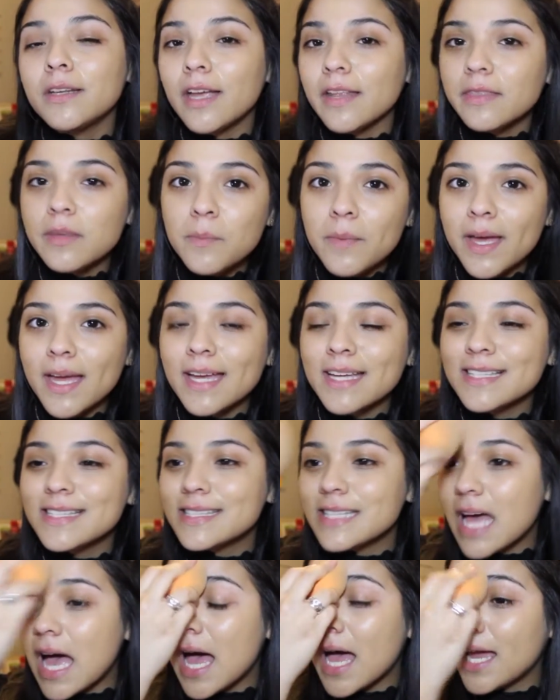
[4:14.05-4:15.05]
not the
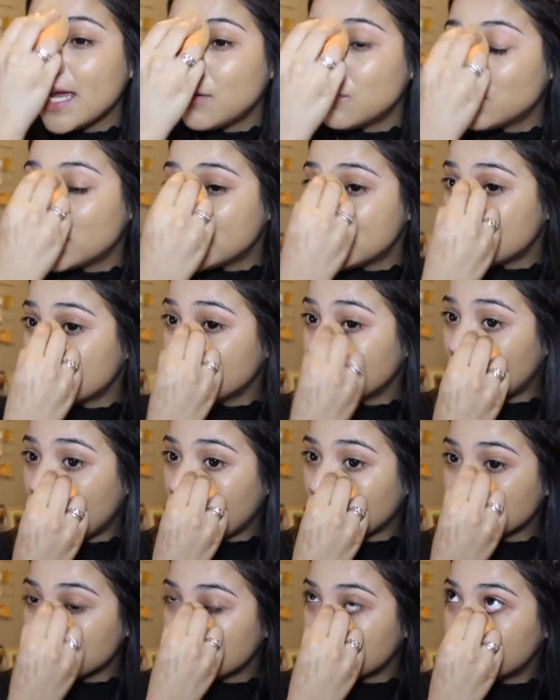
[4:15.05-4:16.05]
best. I recently
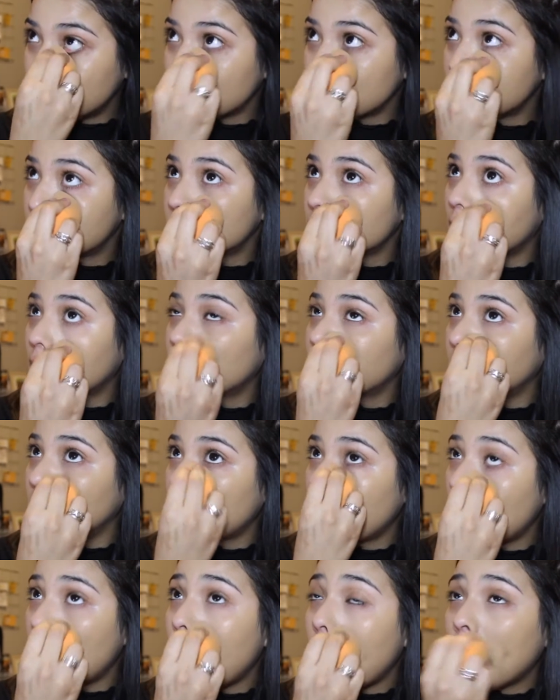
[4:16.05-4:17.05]
actually just
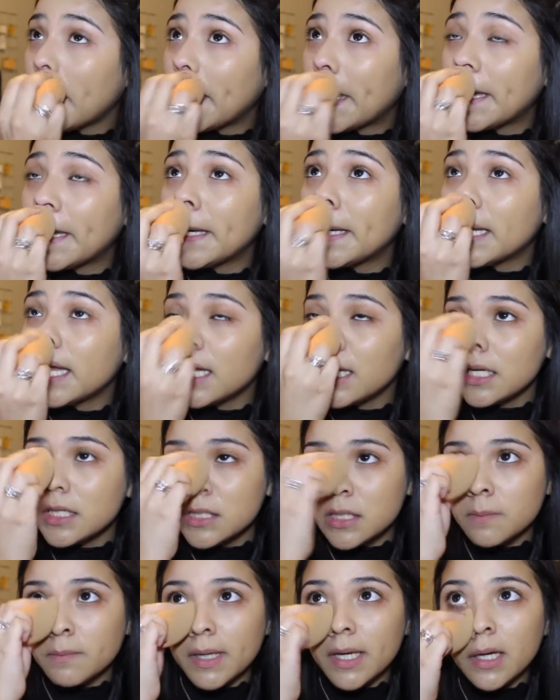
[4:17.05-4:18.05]
started getting
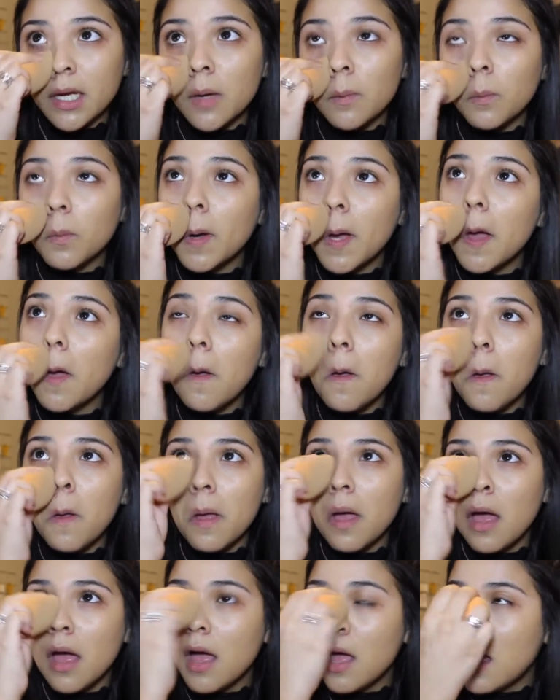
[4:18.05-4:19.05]
into makeup. Well,
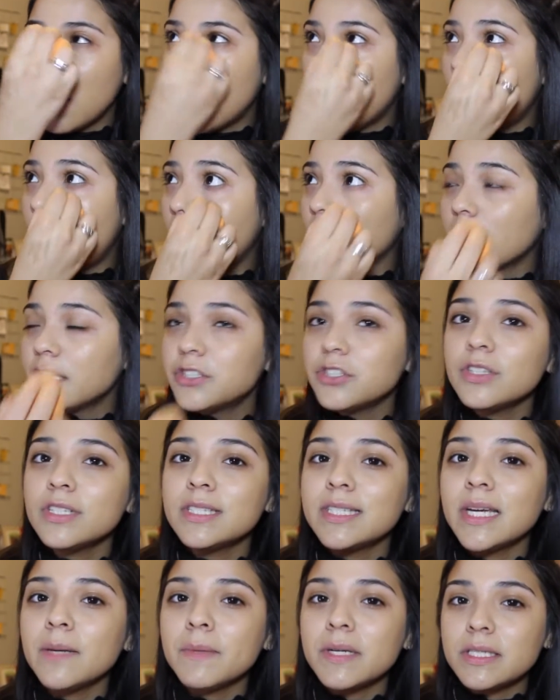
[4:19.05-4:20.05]
I guess you could
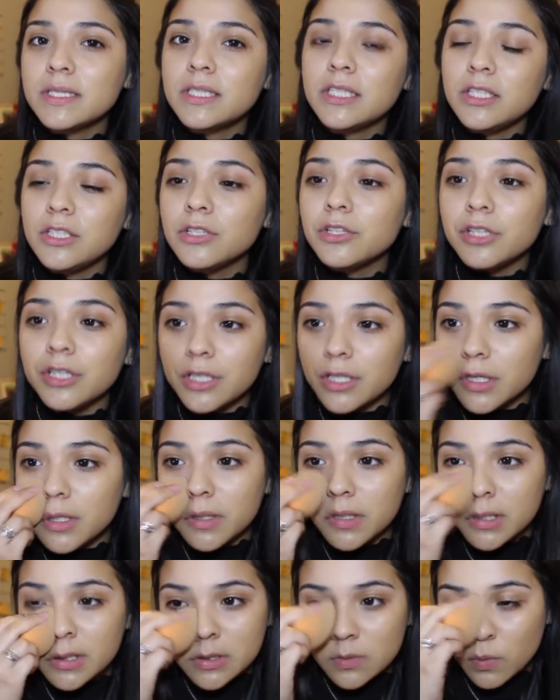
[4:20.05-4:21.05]
say my senior
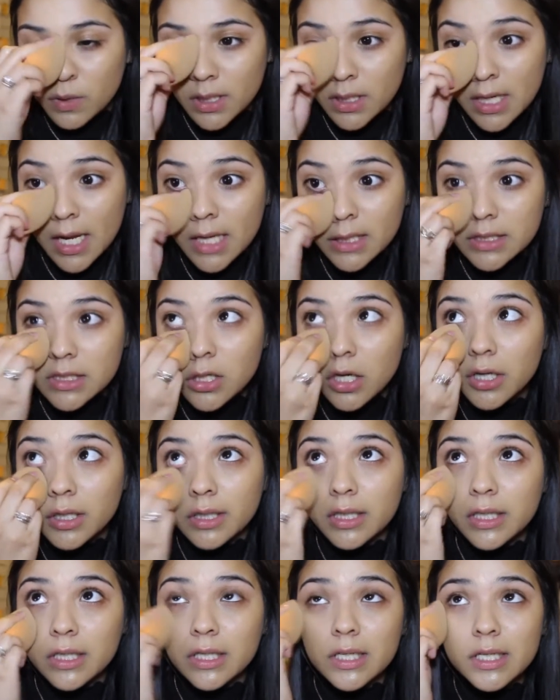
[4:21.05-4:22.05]
year is when I
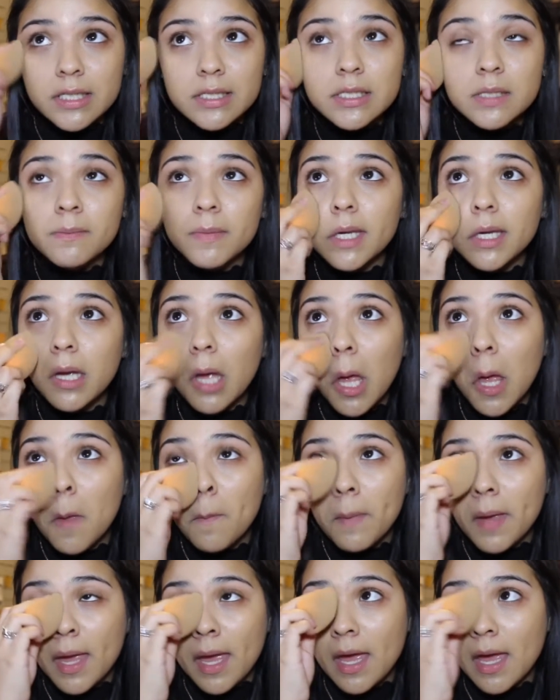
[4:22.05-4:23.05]
started getting into
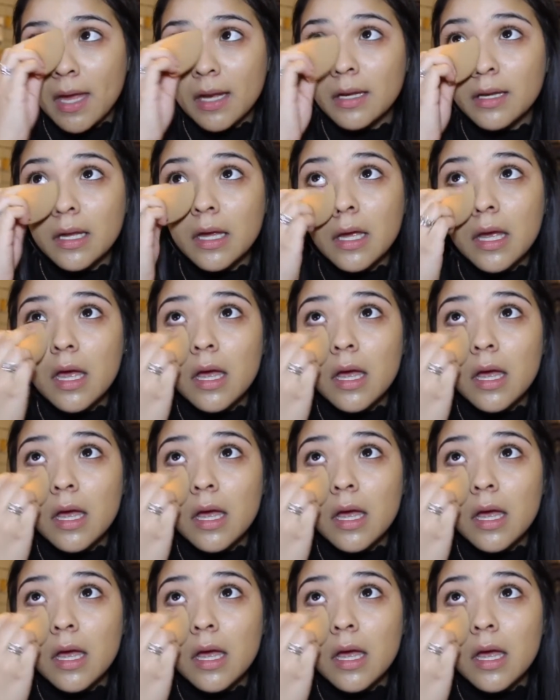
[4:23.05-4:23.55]
makeup, and